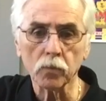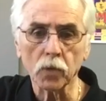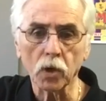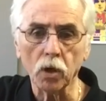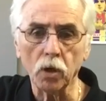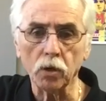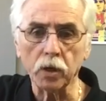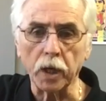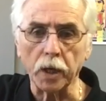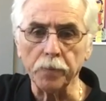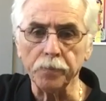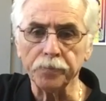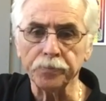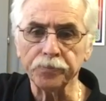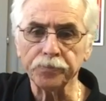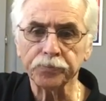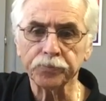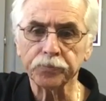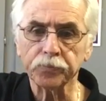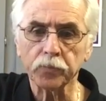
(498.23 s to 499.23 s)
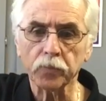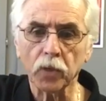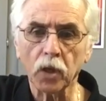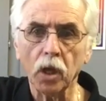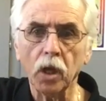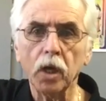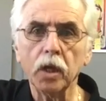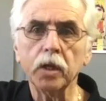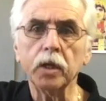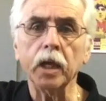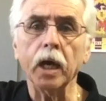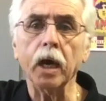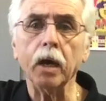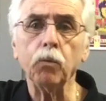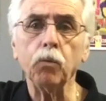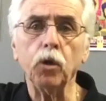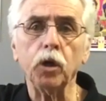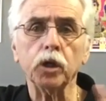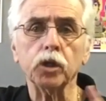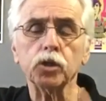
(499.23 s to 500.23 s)
Okay, now I
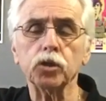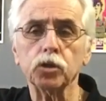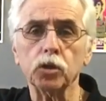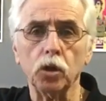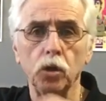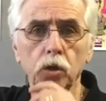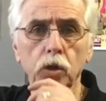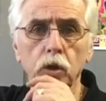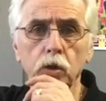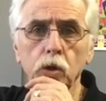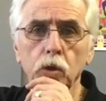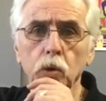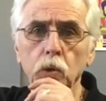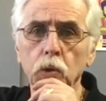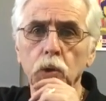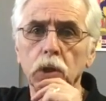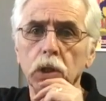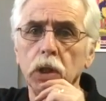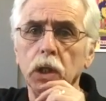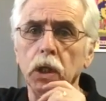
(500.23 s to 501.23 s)
want to show you